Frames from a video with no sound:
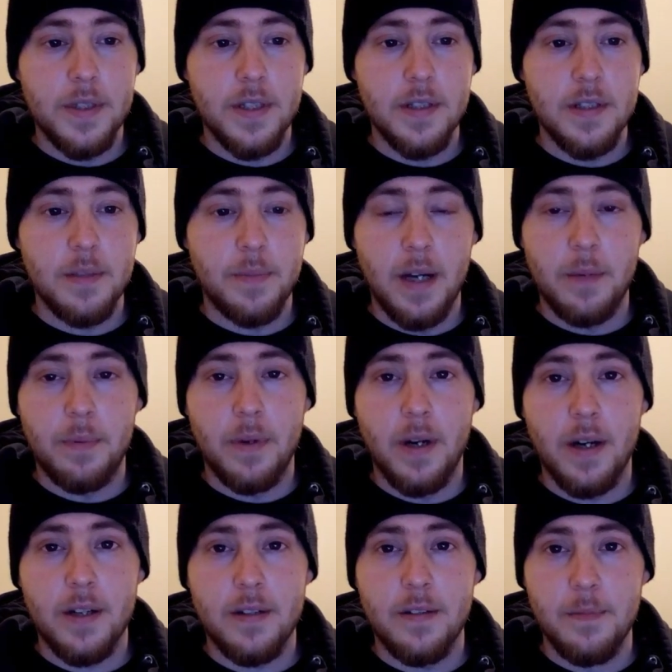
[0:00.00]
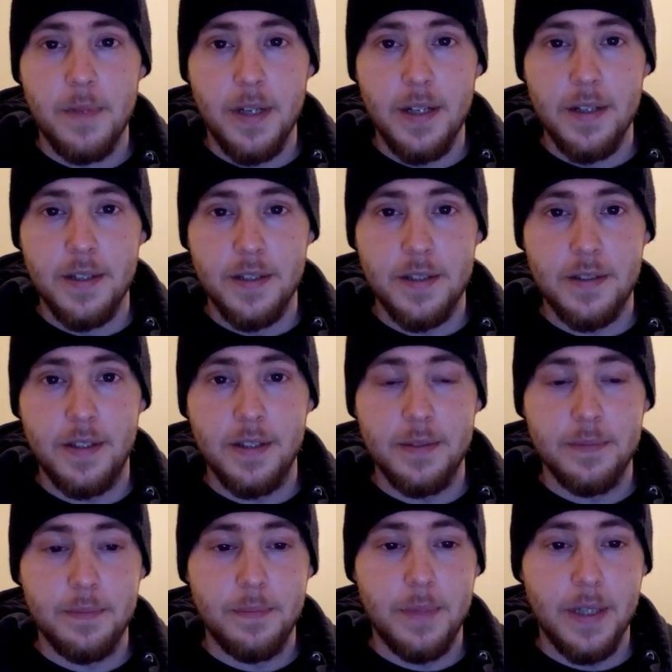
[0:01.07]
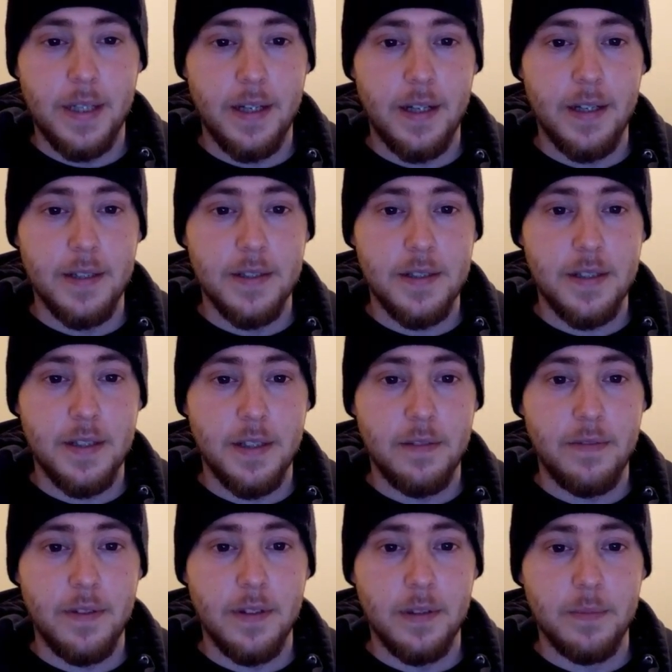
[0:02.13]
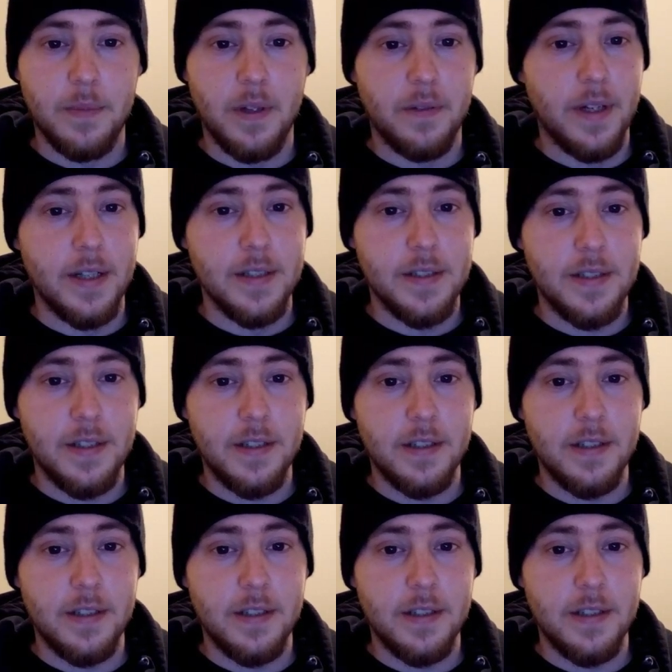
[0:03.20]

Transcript: which is a byproduct of the meat industry, because the fetal bovine